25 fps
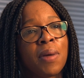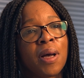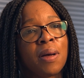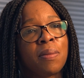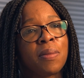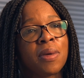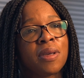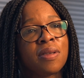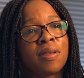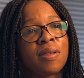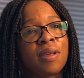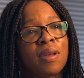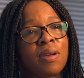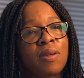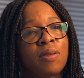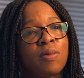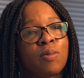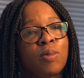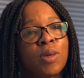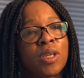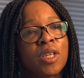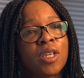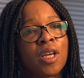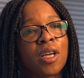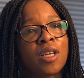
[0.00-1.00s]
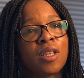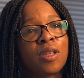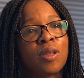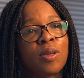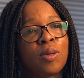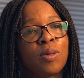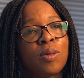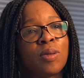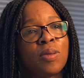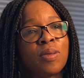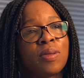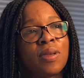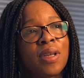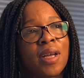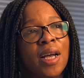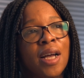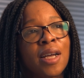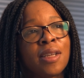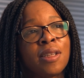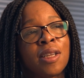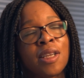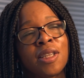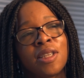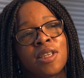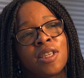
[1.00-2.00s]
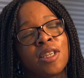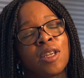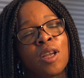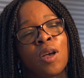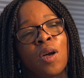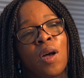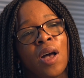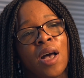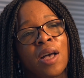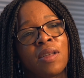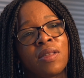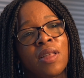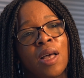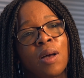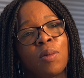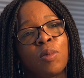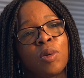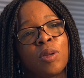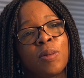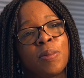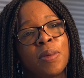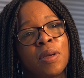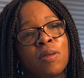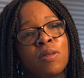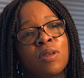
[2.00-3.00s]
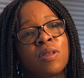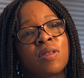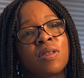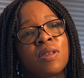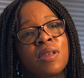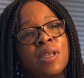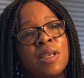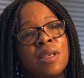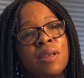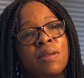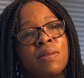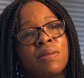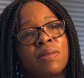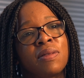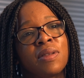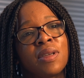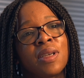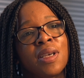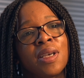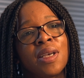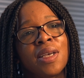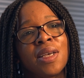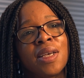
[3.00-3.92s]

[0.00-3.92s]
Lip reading: about myself, which I thought, I didn't know how that would be received,